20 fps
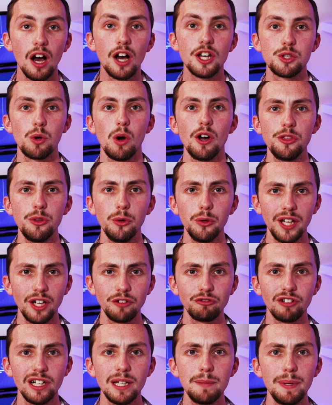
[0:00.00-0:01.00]
So I thought
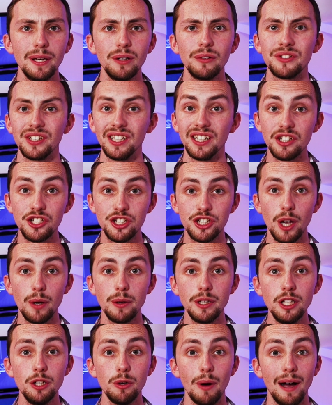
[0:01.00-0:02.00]
I'd rebuild it and show
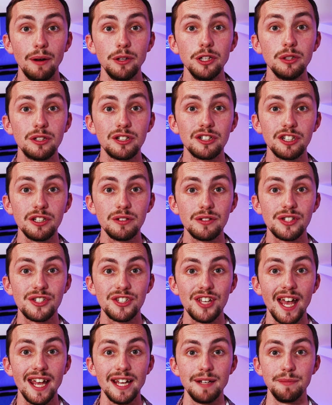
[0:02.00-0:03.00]
you how you can do the
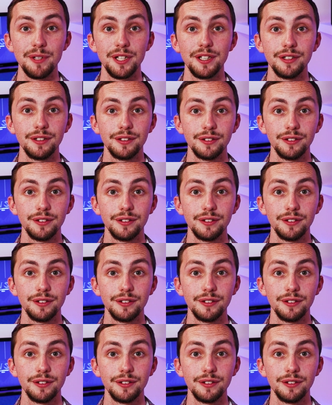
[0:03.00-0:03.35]
same.